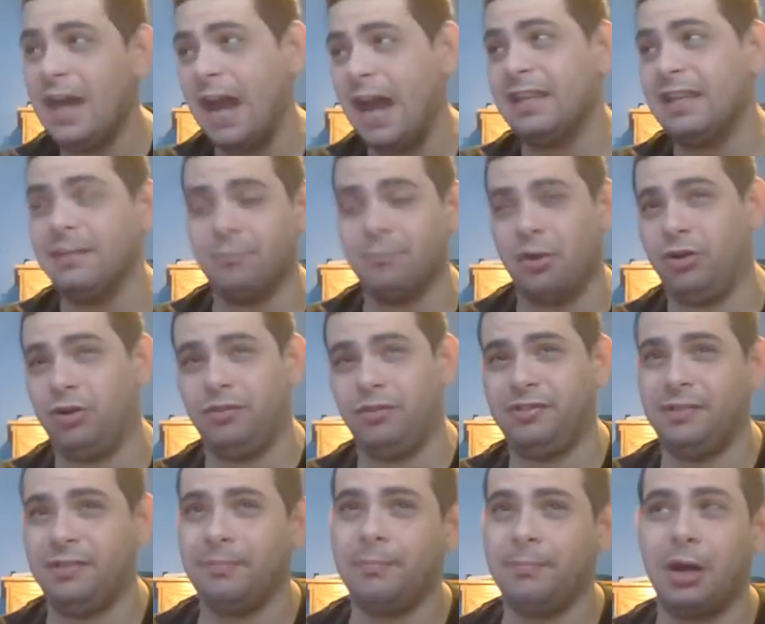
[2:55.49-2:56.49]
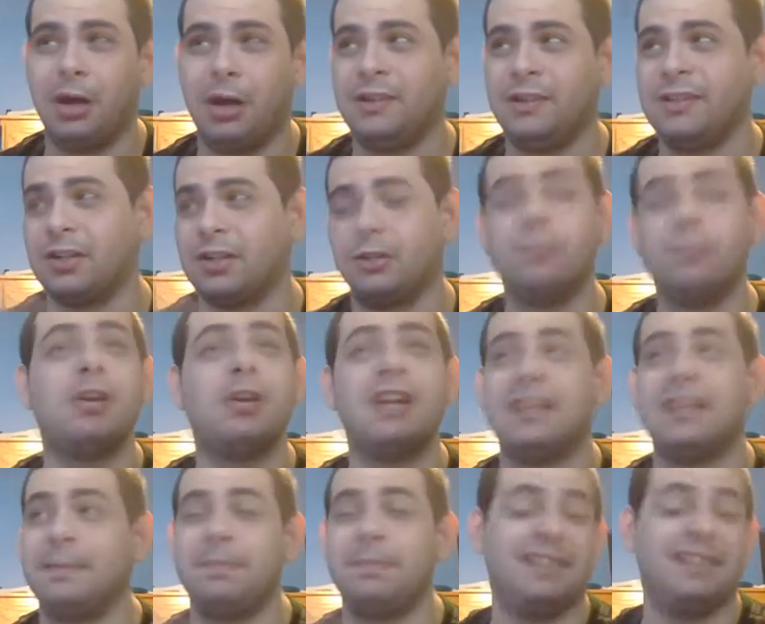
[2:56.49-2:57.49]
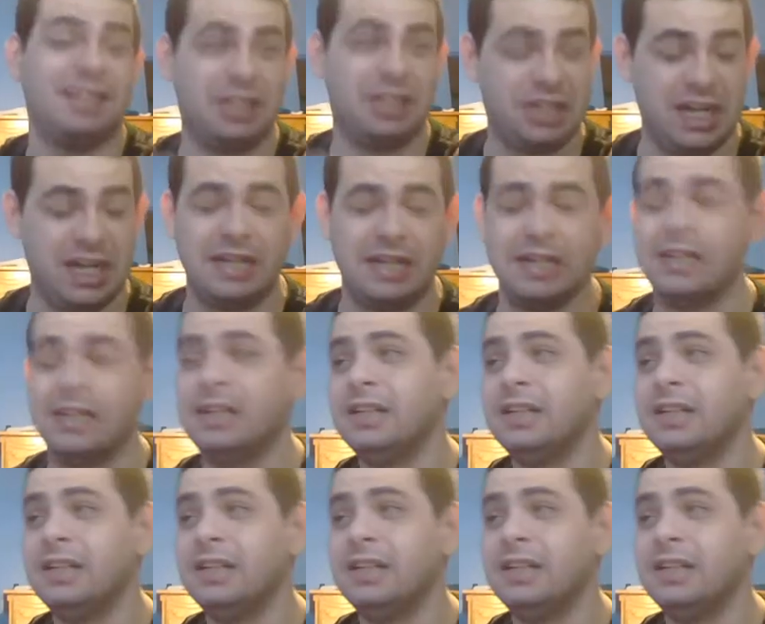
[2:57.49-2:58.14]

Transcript: I think Mark, Mark Zuckerberg is a piece of shit.